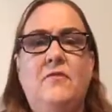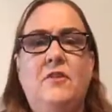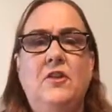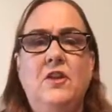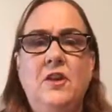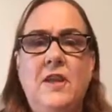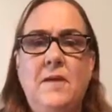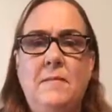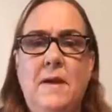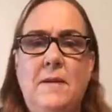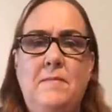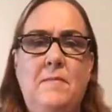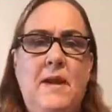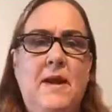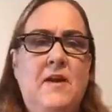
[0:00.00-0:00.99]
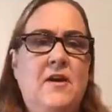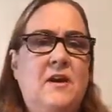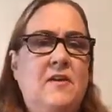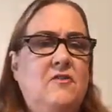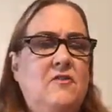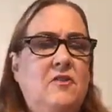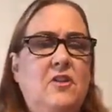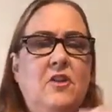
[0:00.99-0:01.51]
look at my
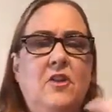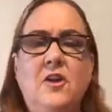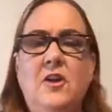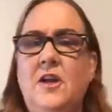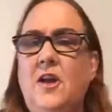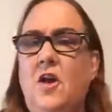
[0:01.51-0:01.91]
marriage, look